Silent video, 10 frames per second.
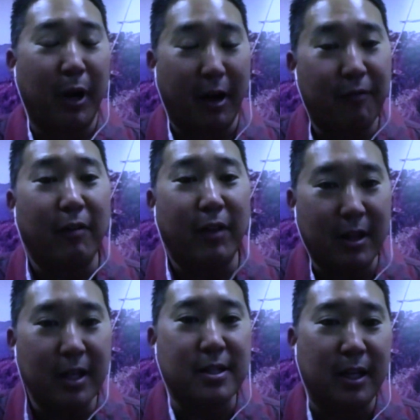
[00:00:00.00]
but I found
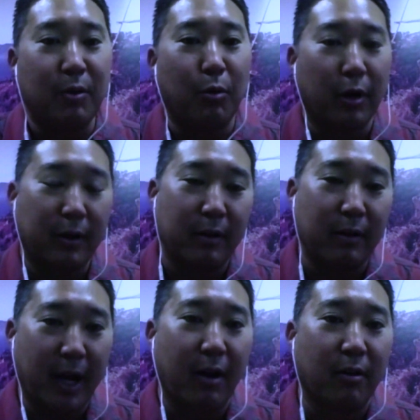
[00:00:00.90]
that this did work
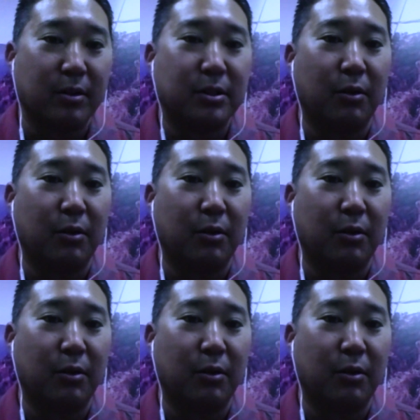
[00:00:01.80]
there.